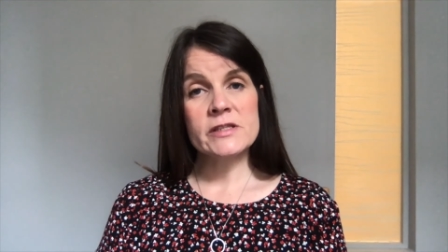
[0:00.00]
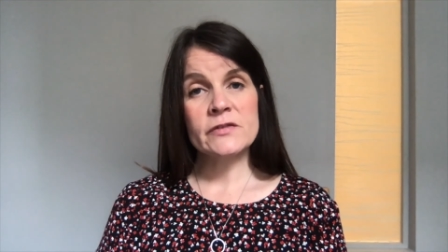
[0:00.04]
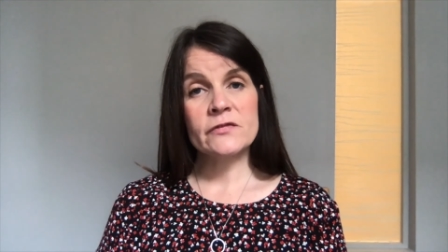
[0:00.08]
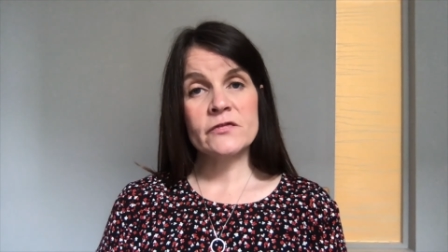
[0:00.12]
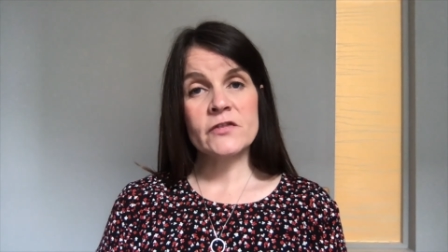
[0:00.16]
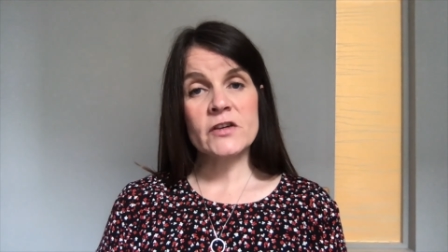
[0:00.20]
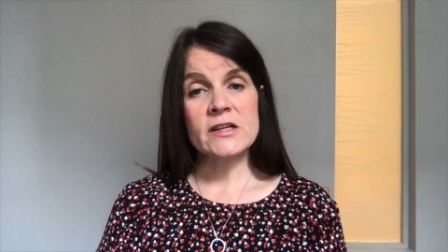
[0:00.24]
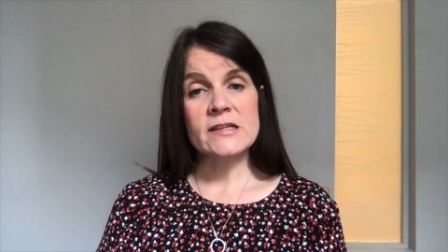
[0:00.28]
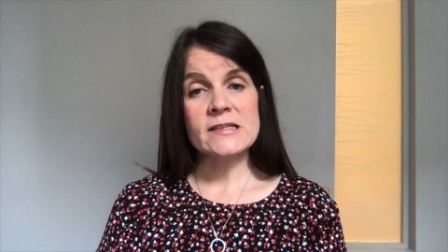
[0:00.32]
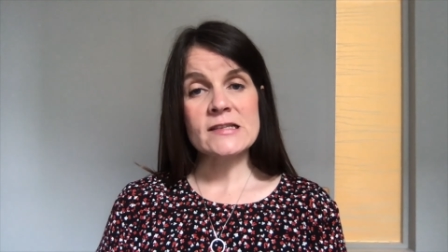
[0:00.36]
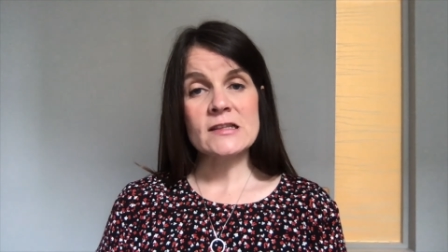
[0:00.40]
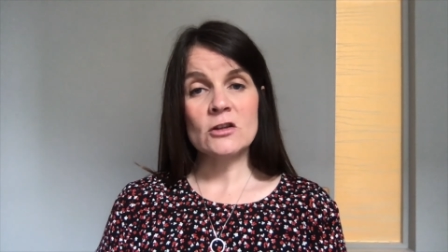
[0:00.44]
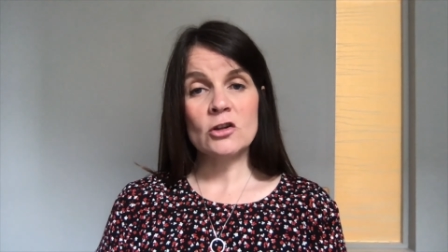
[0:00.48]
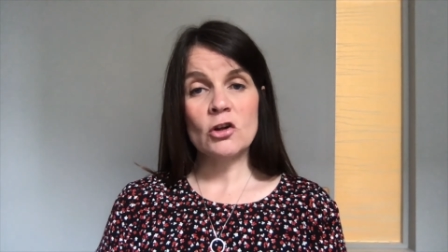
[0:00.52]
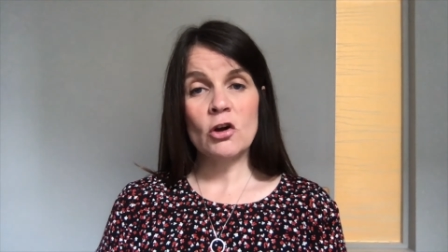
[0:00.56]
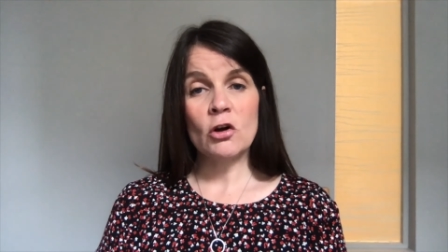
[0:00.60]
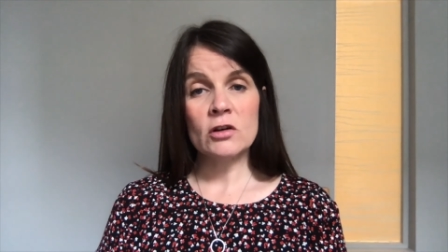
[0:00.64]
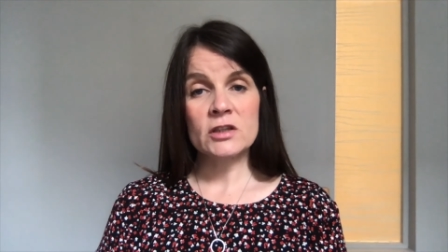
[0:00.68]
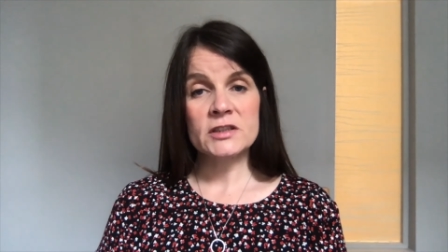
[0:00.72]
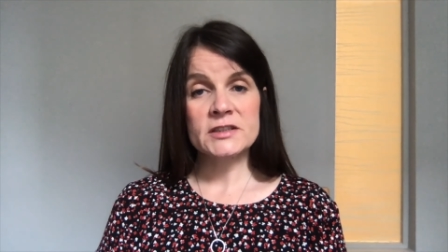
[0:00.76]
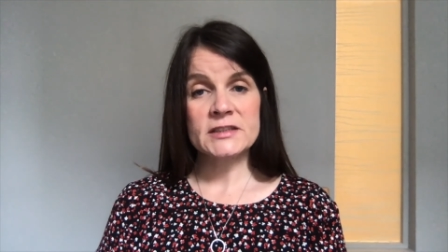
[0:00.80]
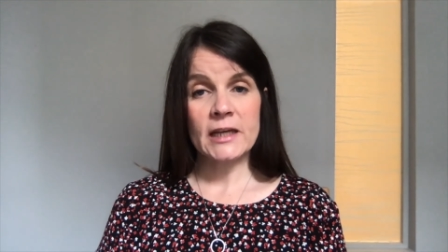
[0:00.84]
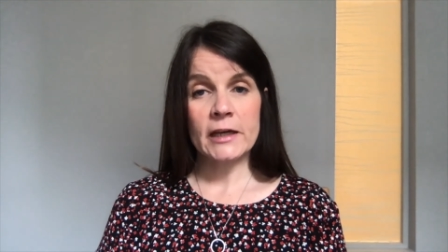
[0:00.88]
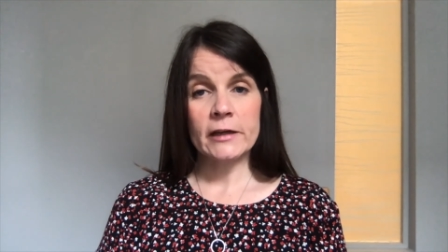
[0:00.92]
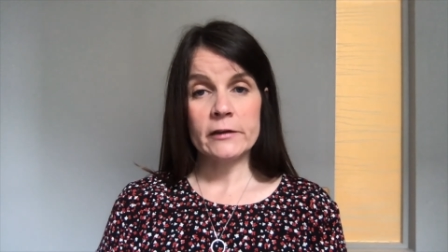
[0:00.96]
first
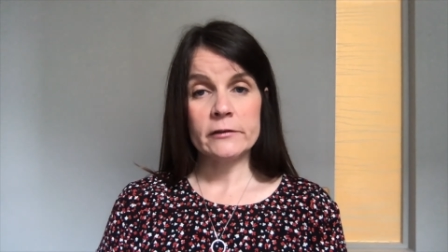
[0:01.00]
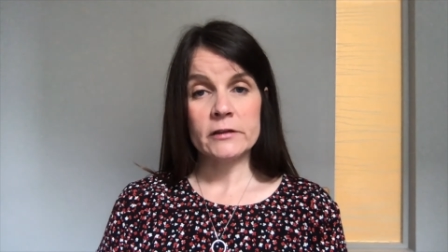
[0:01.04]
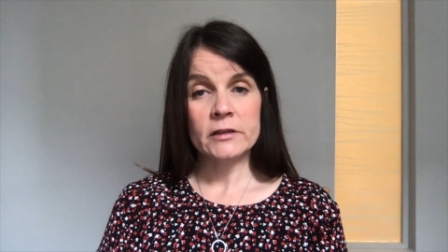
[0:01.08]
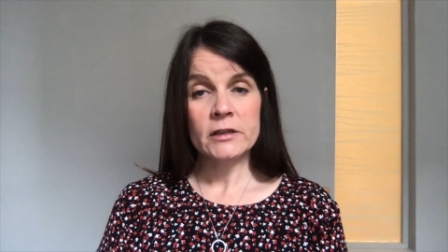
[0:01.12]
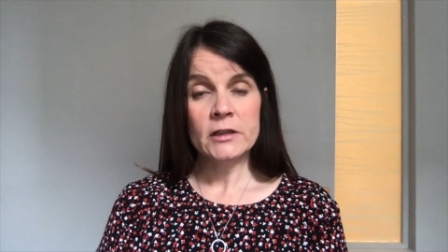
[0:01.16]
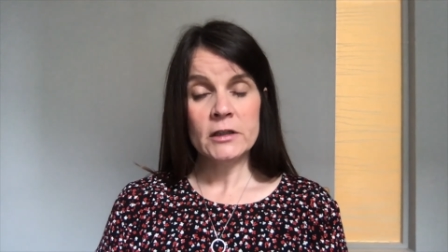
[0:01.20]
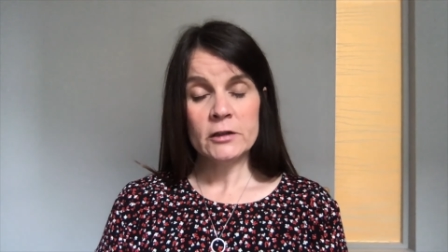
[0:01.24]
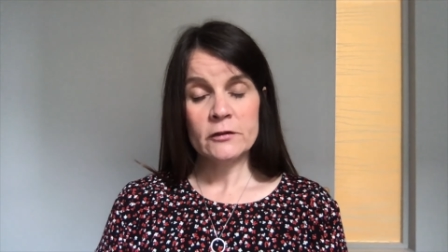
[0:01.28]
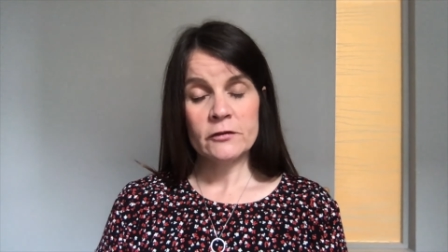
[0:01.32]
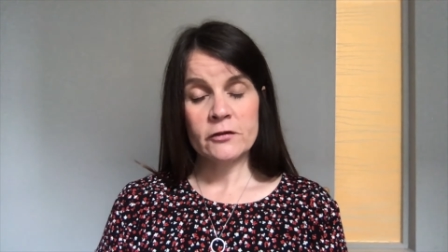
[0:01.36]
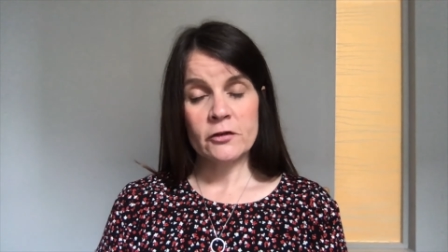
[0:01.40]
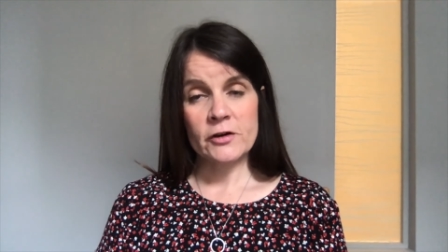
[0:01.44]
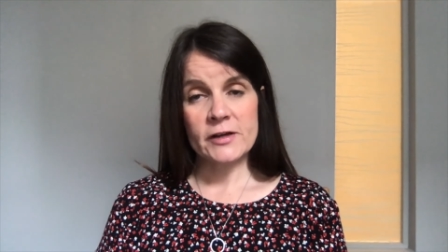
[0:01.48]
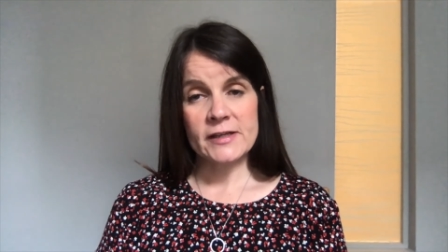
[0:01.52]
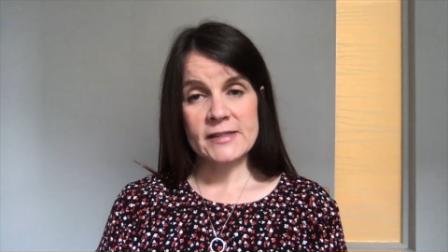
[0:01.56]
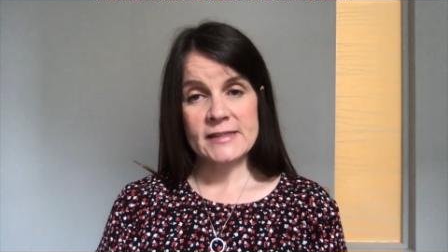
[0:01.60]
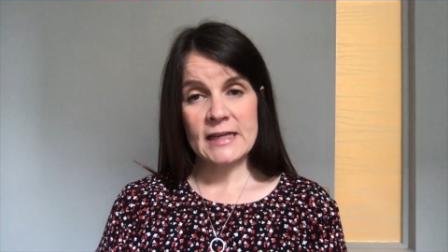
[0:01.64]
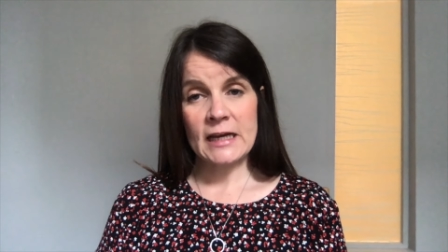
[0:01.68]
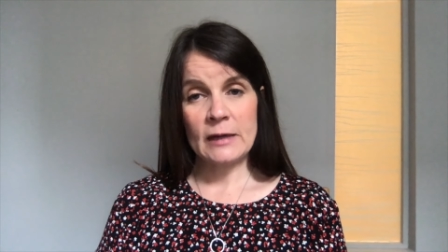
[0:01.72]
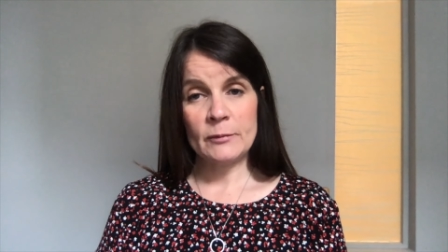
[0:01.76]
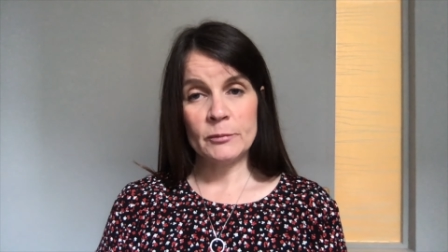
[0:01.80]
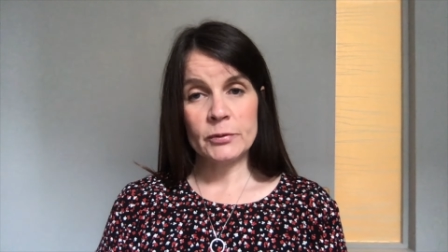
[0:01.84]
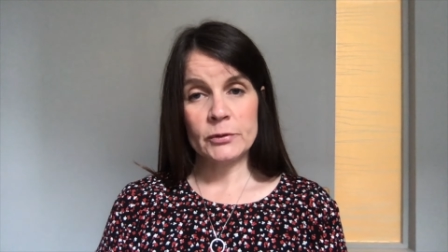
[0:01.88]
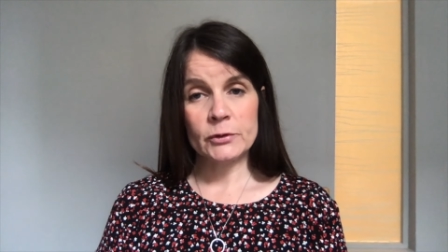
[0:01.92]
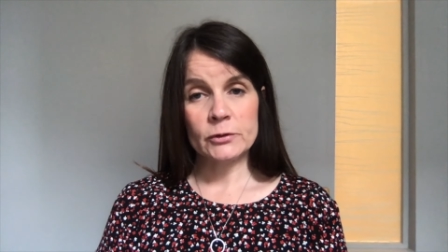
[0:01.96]
lockdown, for
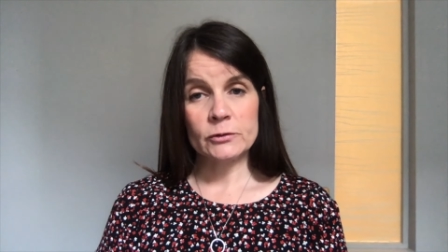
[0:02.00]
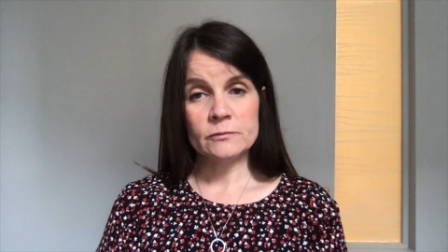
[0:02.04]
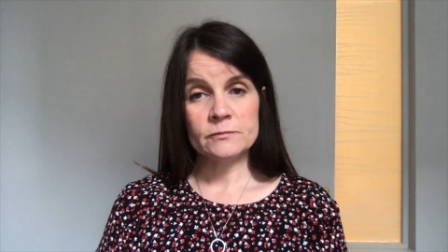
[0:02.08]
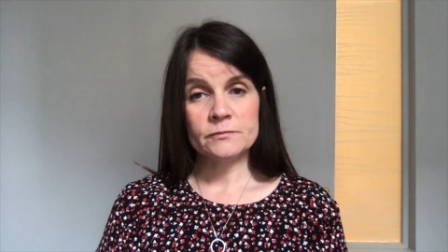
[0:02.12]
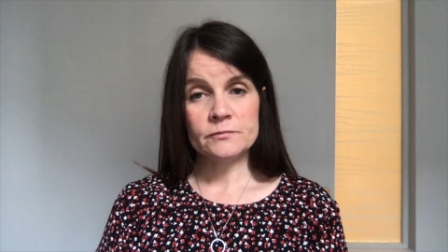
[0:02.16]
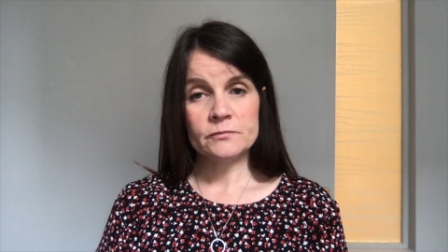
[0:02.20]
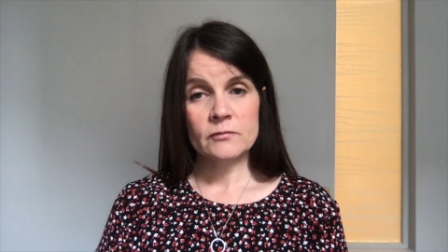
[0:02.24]
example.